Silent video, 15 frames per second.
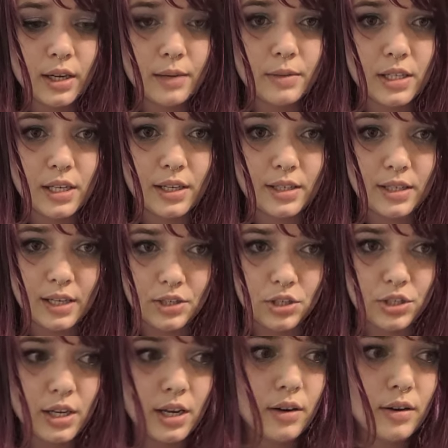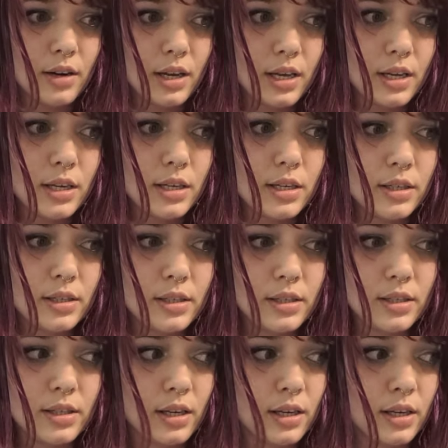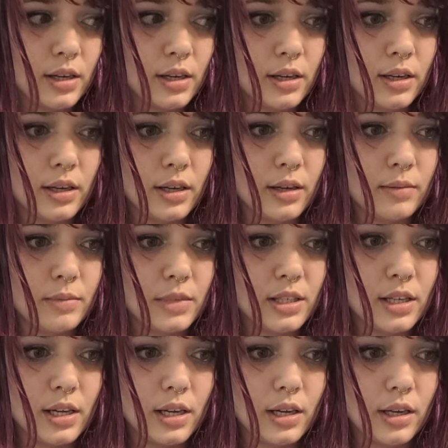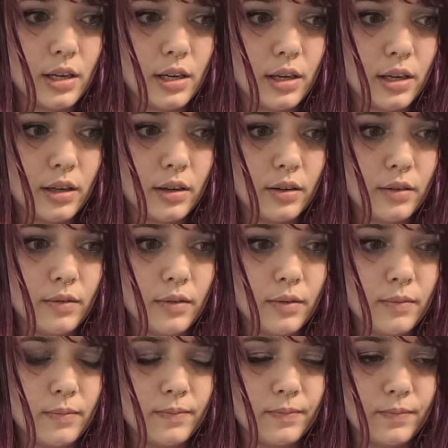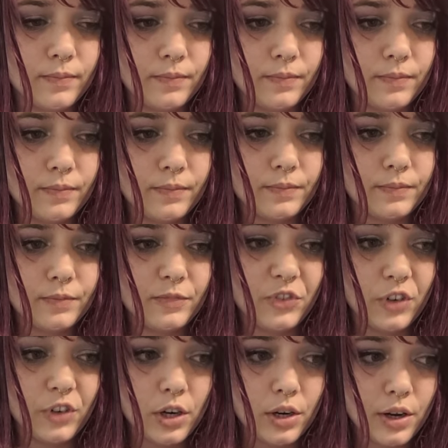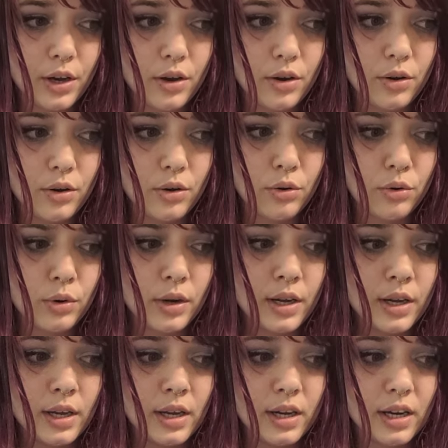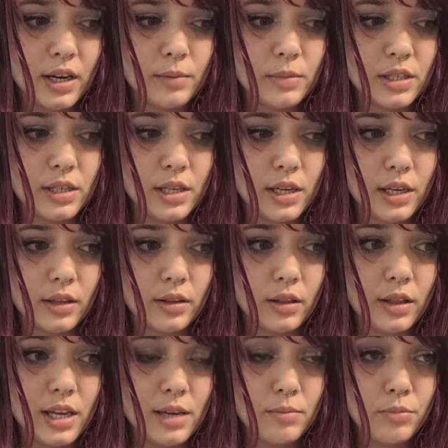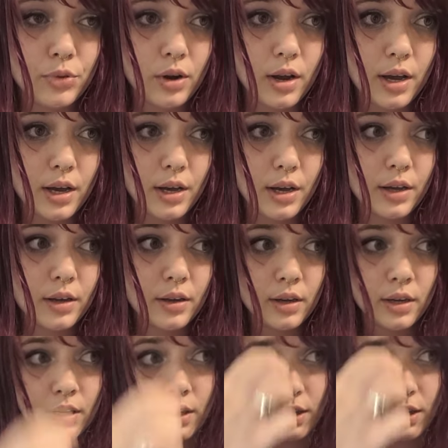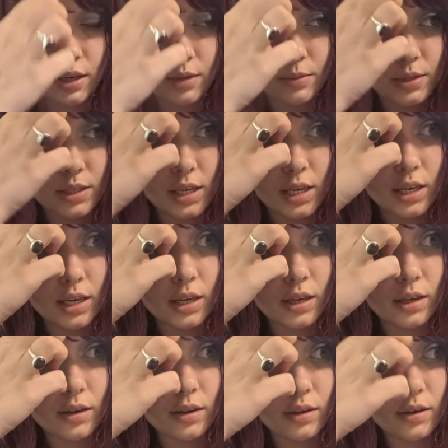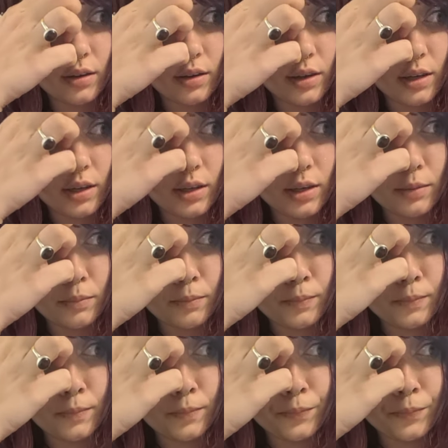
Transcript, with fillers: I'm seeing Sagittarius. I'm seeing mm, Virgo. I'm seeing Libra. I'm seeing um,